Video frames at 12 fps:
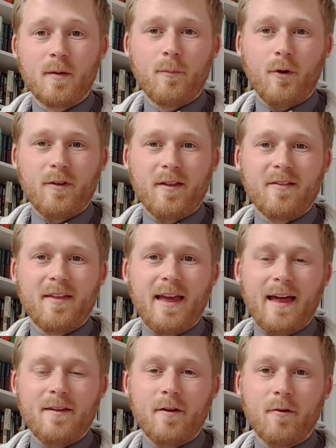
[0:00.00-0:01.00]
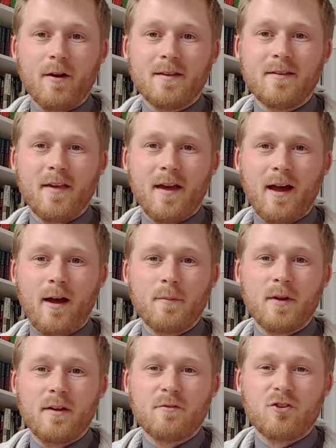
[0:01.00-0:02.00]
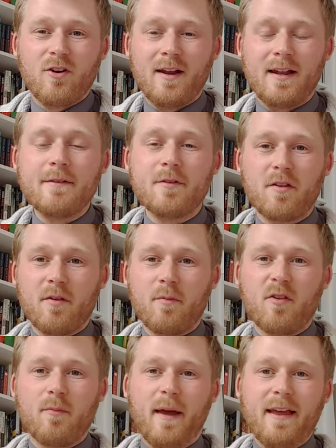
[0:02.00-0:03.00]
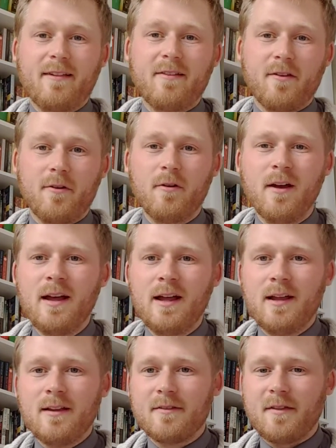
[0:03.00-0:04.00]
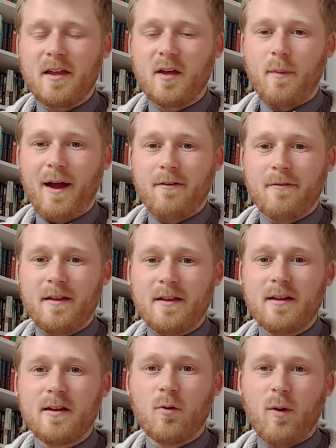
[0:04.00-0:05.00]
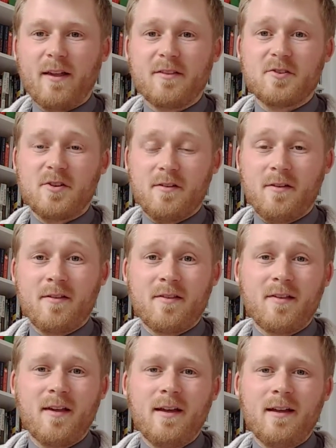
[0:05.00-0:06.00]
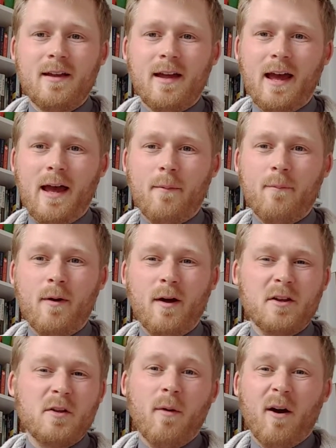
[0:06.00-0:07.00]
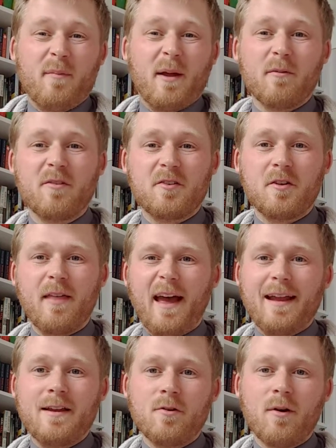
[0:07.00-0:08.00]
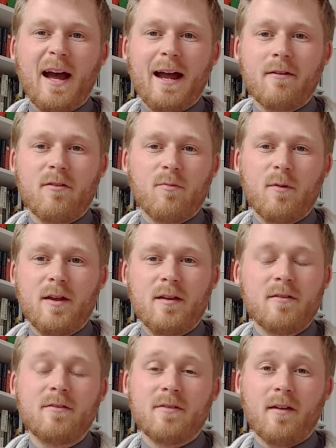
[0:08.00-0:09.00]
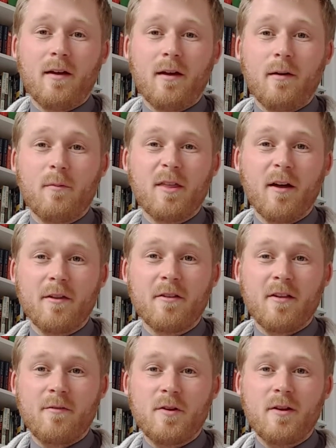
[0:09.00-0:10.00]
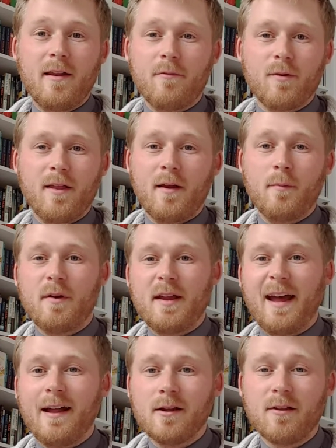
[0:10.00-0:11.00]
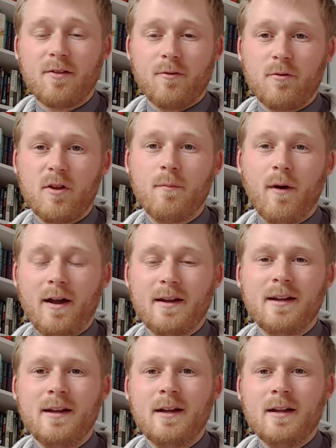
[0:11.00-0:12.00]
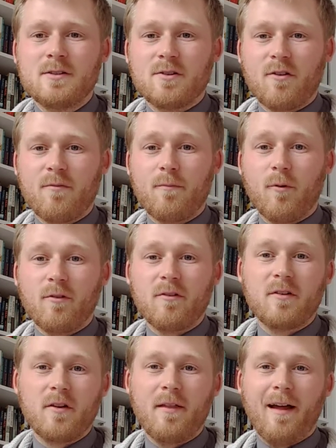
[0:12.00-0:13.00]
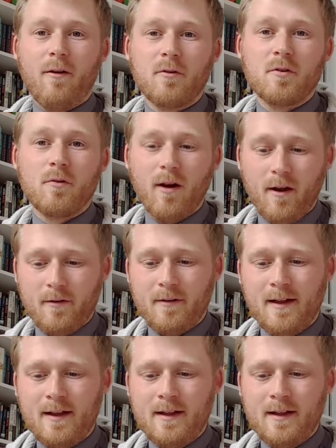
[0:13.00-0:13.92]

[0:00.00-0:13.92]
put this together, and I'm going to try and leave you some space to think about the questions. You might be able to do that in your house with others if you live with anybody else, or you might just want to do that on your own,